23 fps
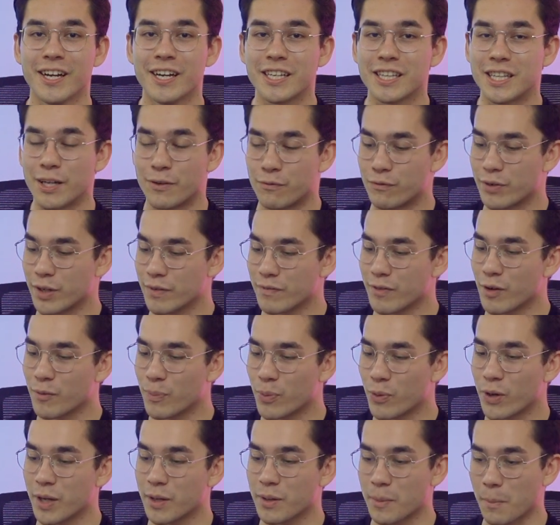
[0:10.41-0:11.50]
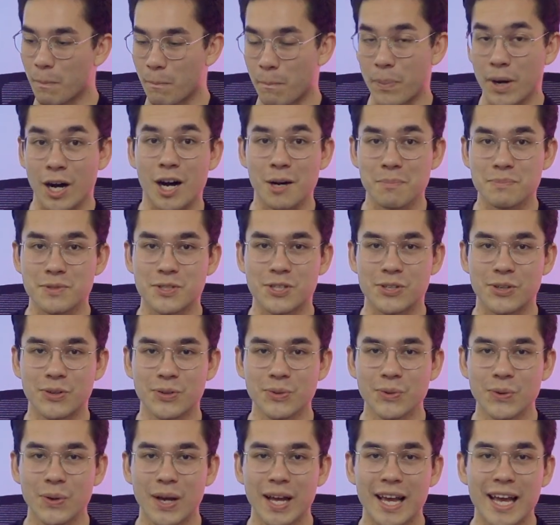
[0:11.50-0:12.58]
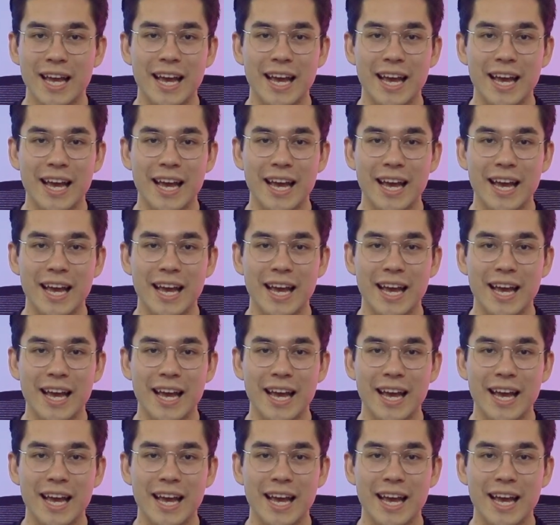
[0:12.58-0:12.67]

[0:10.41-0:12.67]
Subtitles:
the Revopoint POP 2